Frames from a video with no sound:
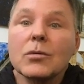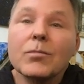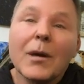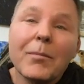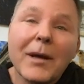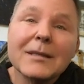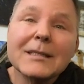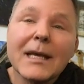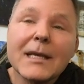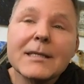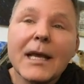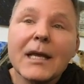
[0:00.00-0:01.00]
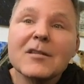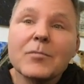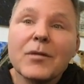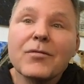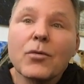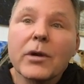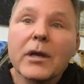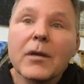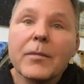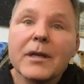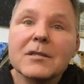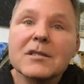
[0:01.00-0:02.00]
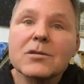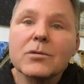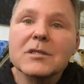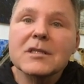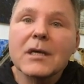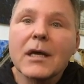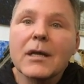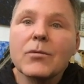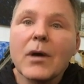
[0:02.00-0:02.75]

about 10 days before he committed suicide.